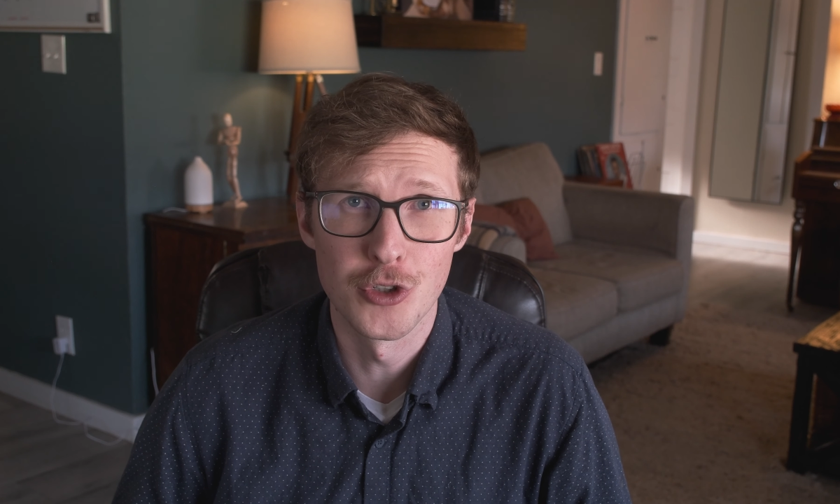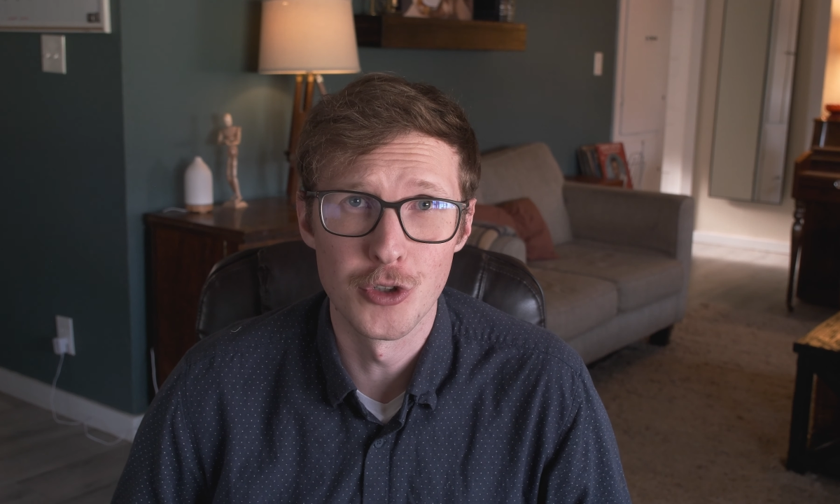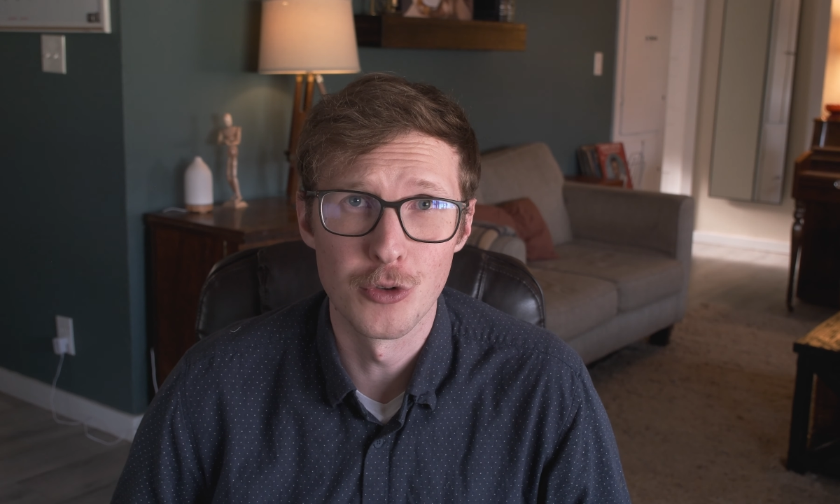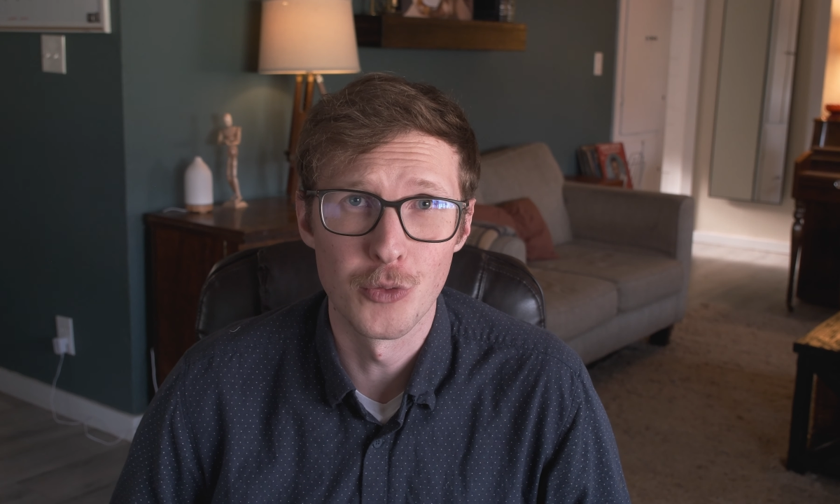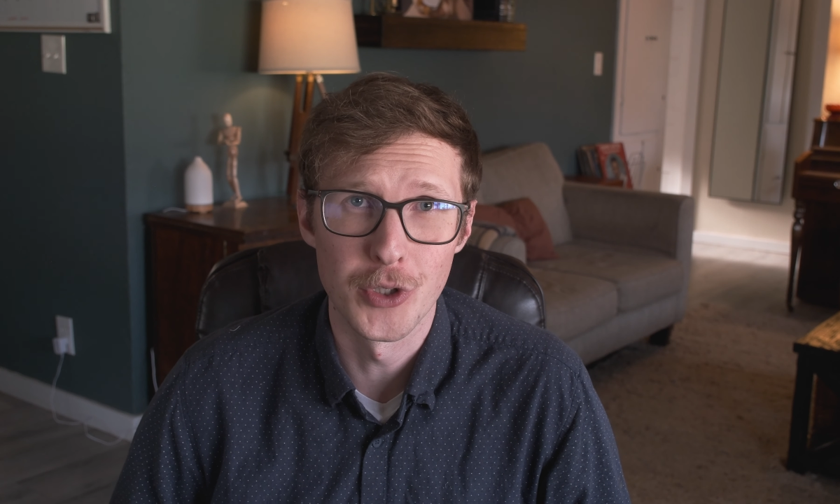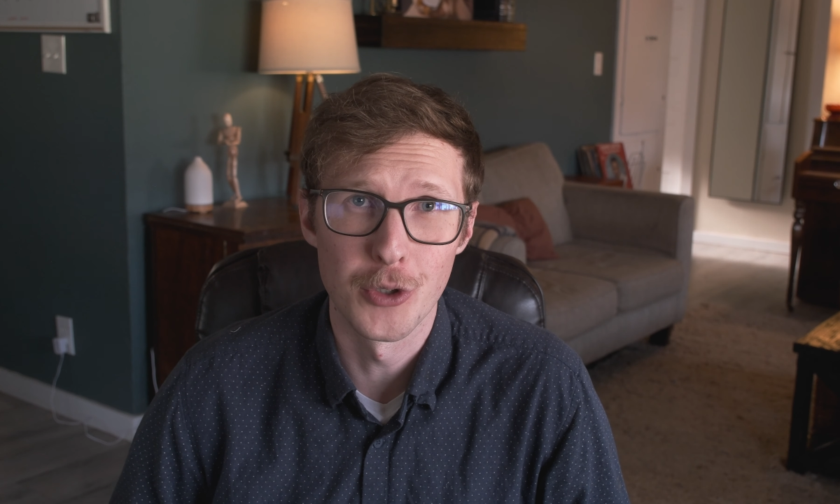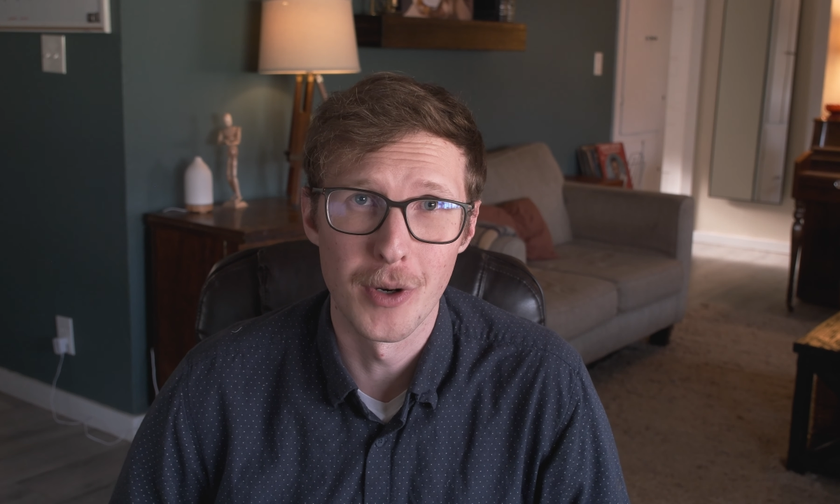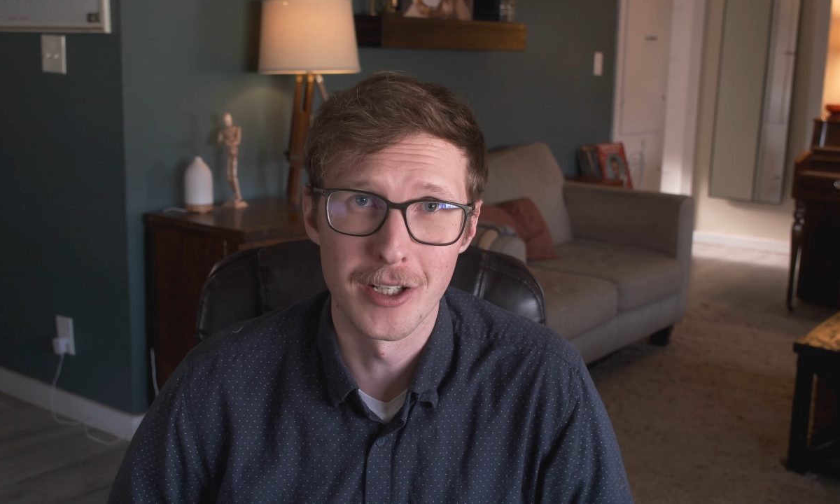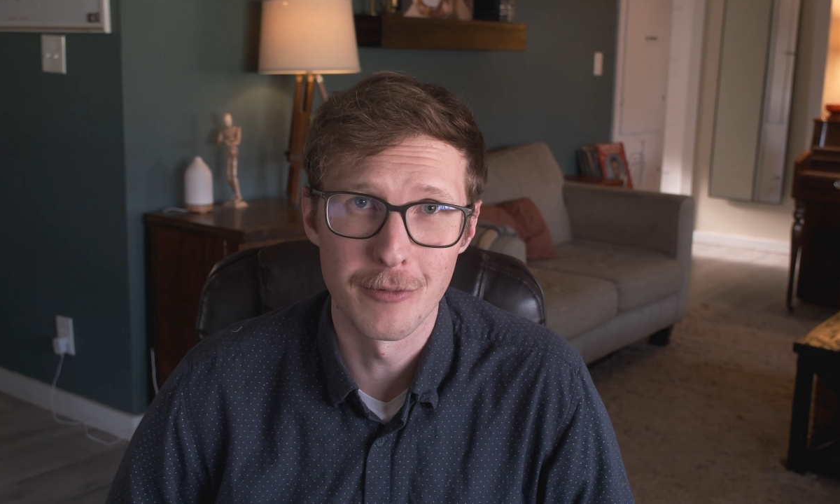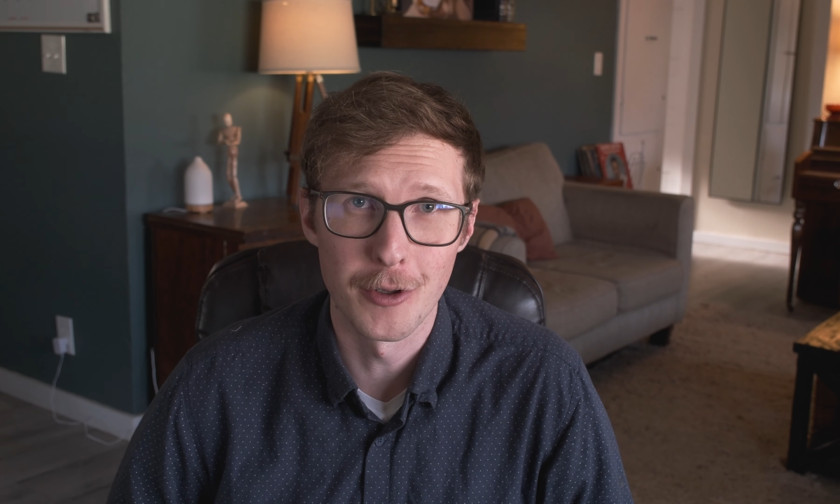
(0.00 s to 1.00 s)
to do with their
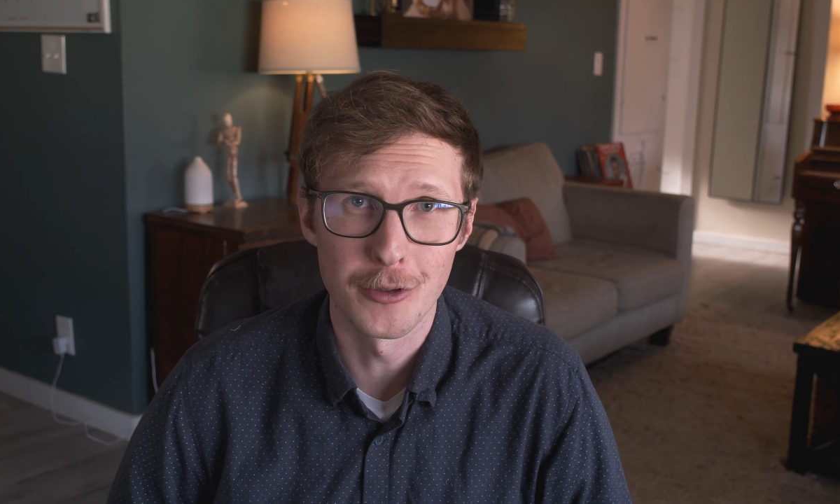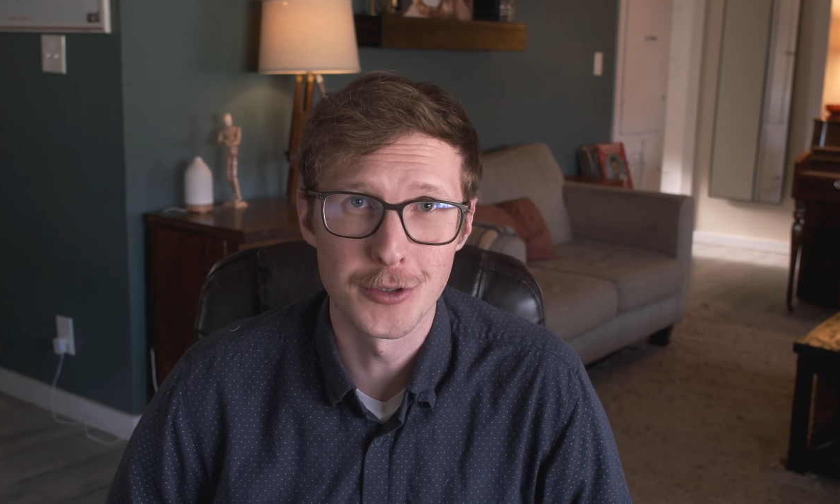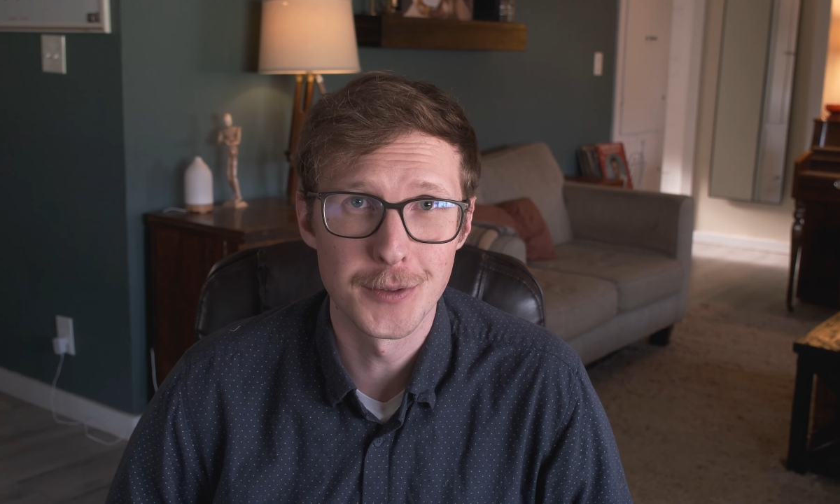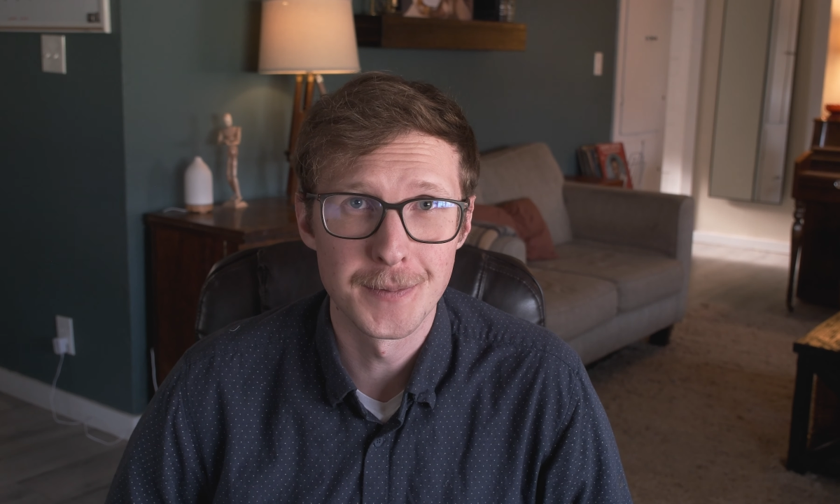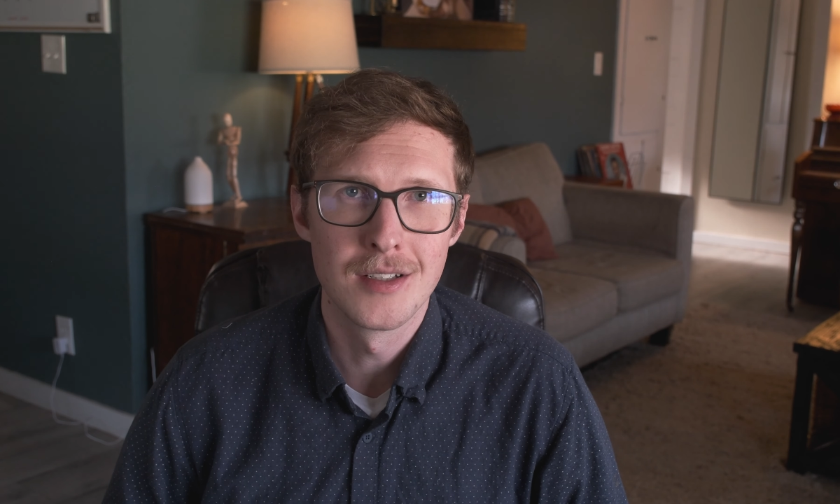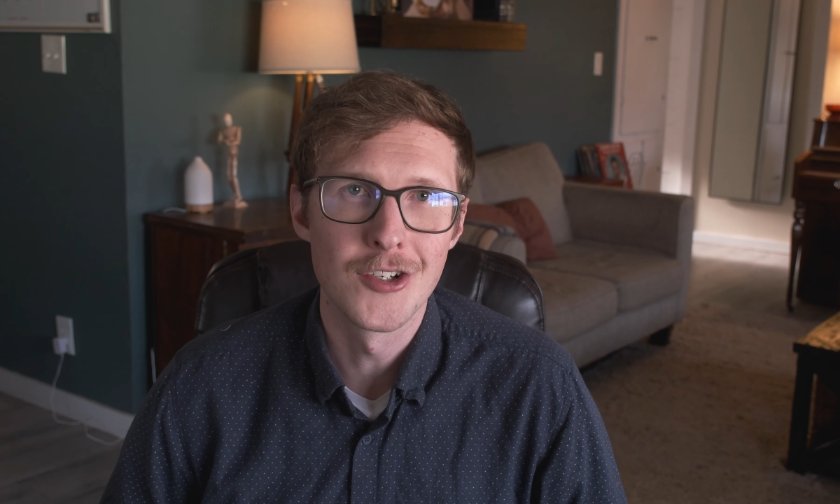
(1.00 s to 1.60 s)
wedding photos.